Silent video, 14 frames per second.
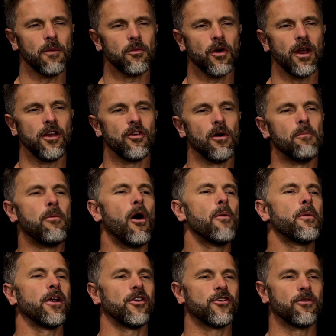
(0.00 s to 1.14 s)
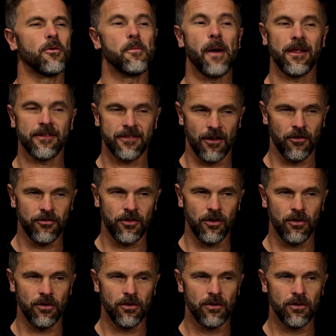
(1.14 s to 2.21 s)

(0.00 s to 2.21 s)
upgrading to a ball bearing turbo by itself do?